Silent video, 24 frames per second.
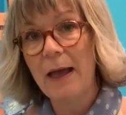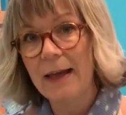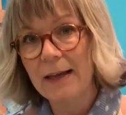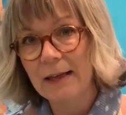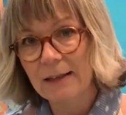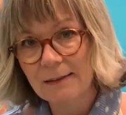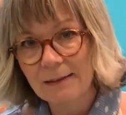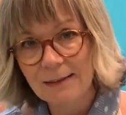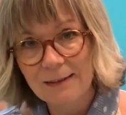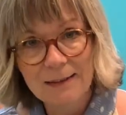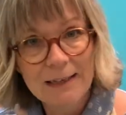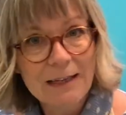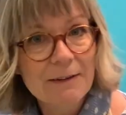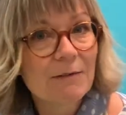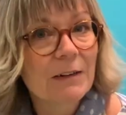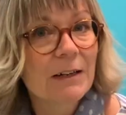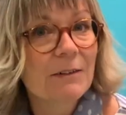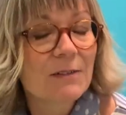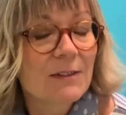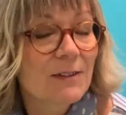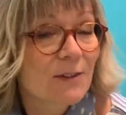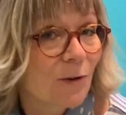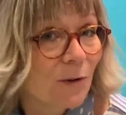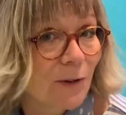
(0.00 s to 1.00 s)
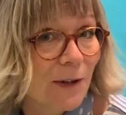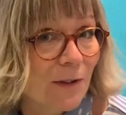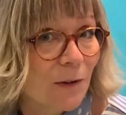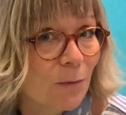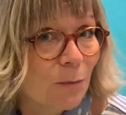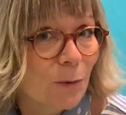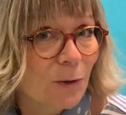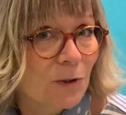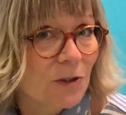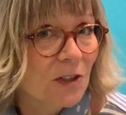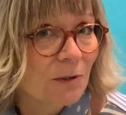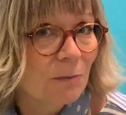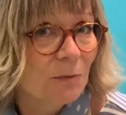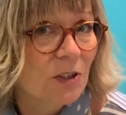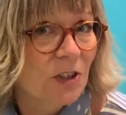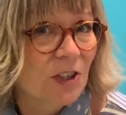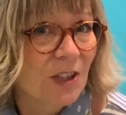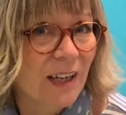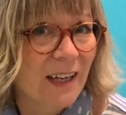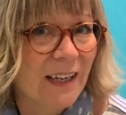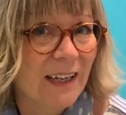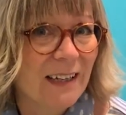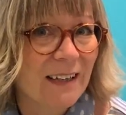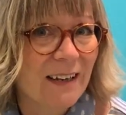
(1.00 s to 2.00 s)
paint, and even if it's gone in the washing
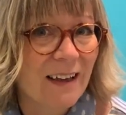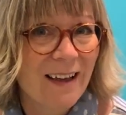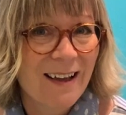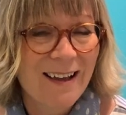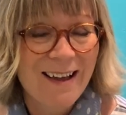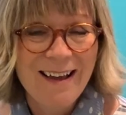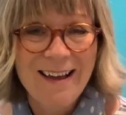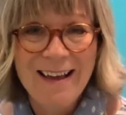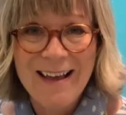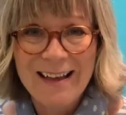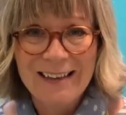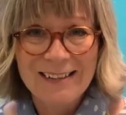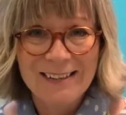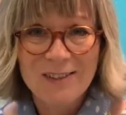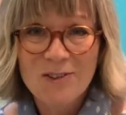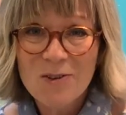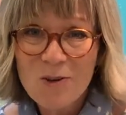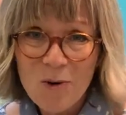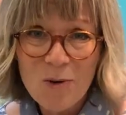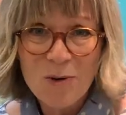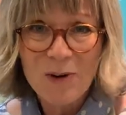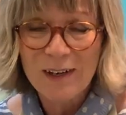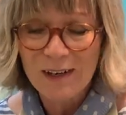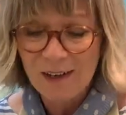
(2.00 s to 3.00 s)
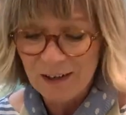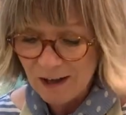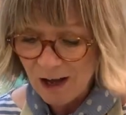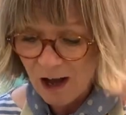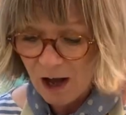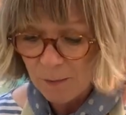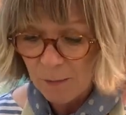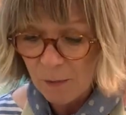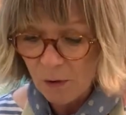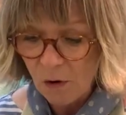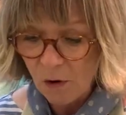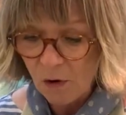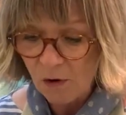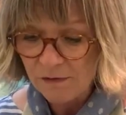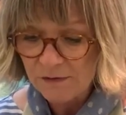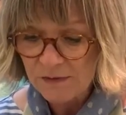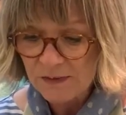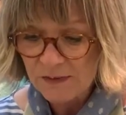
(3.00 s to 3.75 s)
machine, it's not going to come off.